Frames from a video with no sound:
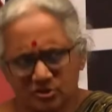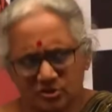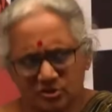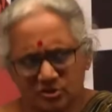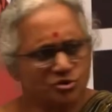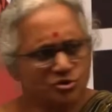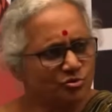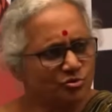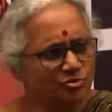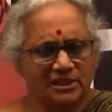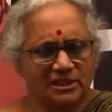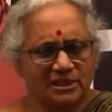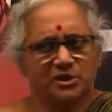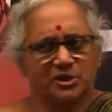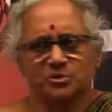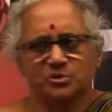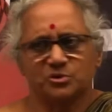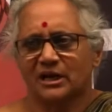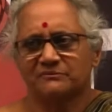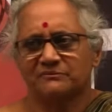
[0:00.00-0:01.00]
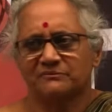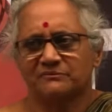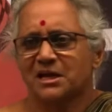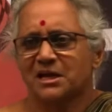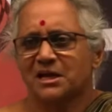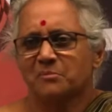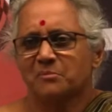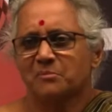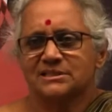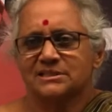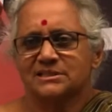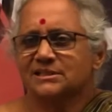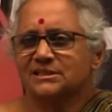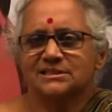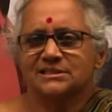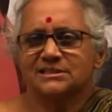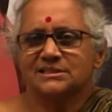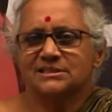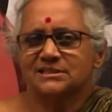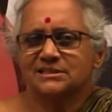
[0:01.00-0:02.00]
precedents that are
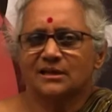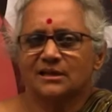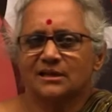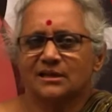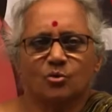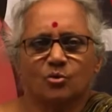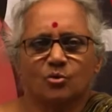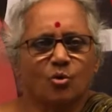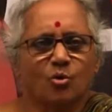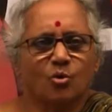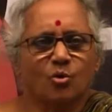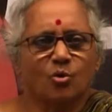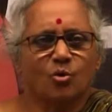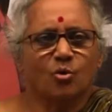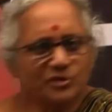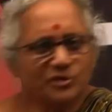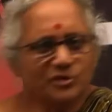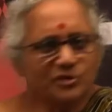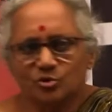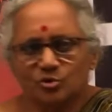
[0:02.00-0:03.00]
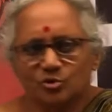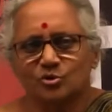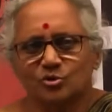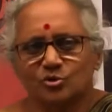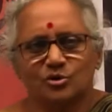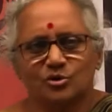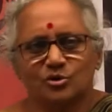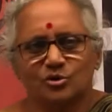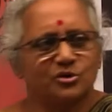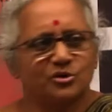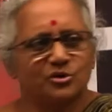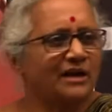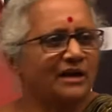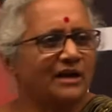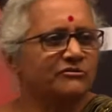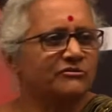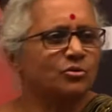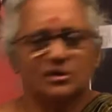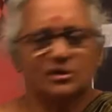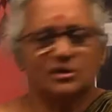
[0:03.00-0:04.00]
overruled, you have curative petitions
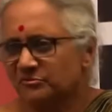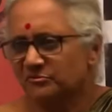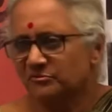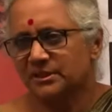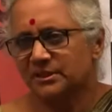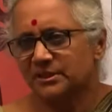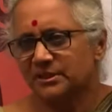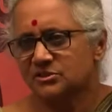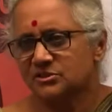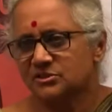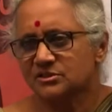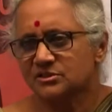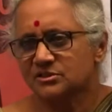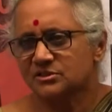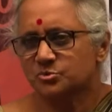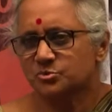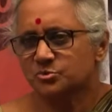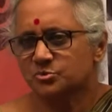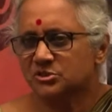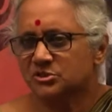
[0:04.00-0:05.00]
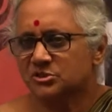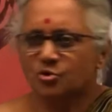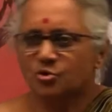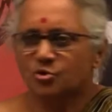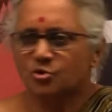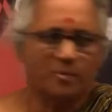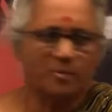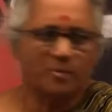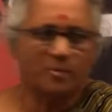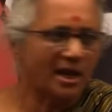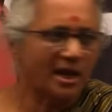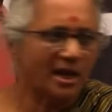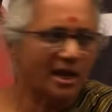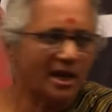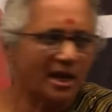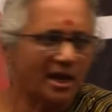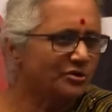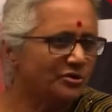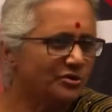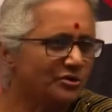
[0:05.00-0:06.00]
which go back to court, you have reviews.
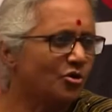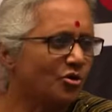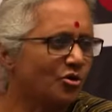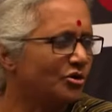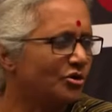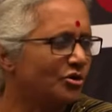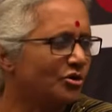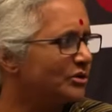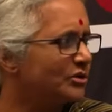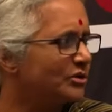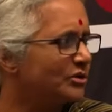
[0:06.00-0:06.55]
So